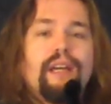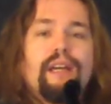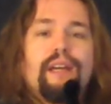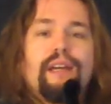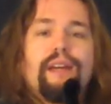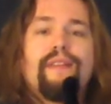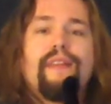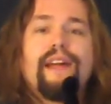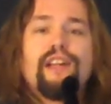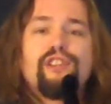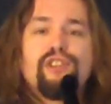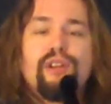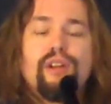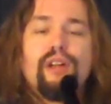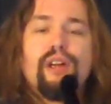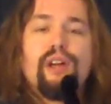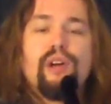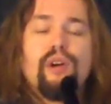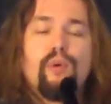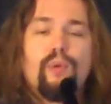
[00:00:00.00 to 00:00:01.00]
And that should
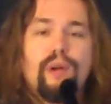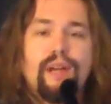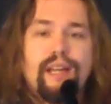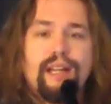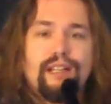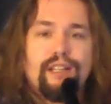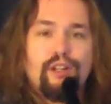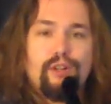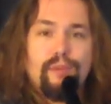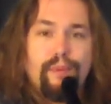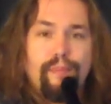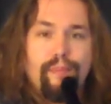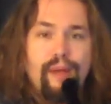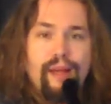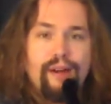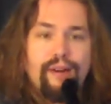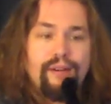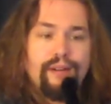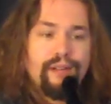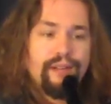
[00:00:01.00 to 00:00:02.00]
work out a little bit
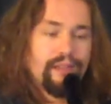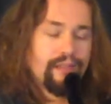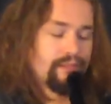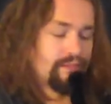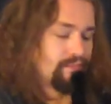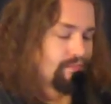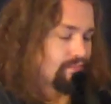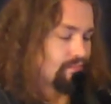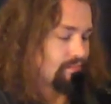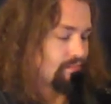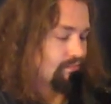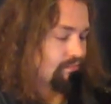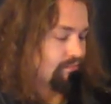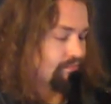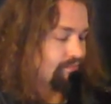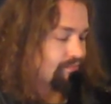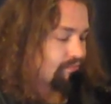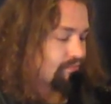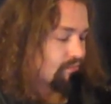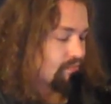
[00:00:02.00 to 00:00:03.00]
better
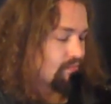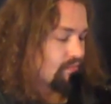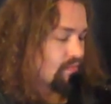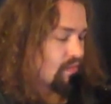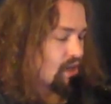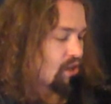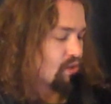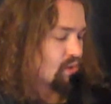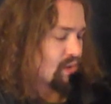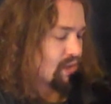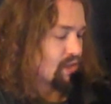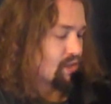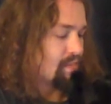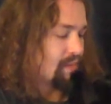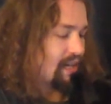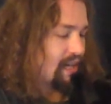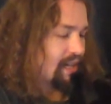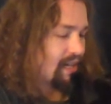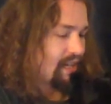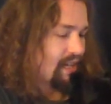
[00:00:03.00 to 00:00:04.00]
towards
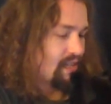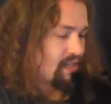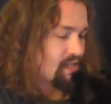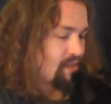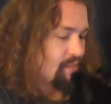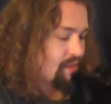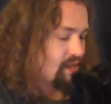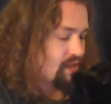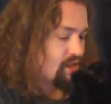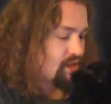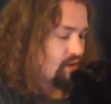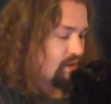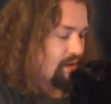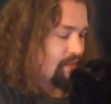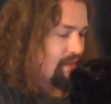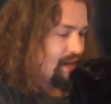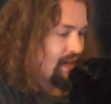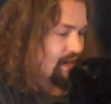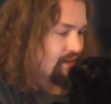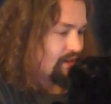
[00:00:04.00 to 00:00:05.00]
blocking out some of this annoying
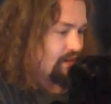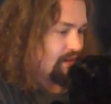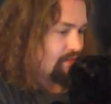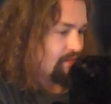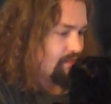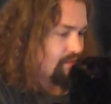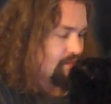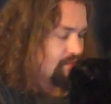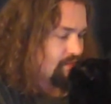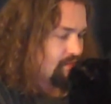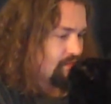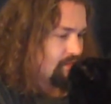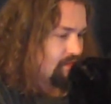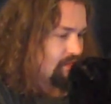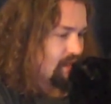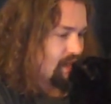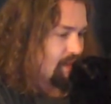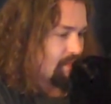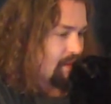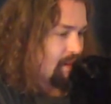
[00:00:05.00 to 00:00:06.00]
background.
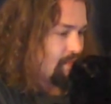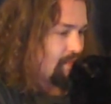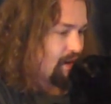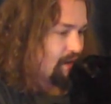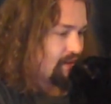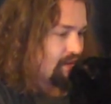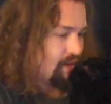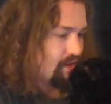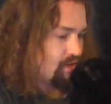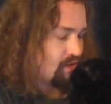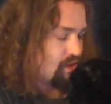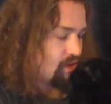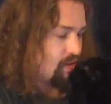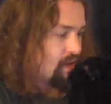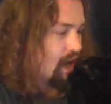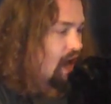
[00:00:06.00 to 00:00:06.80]
You like my breath, don't you?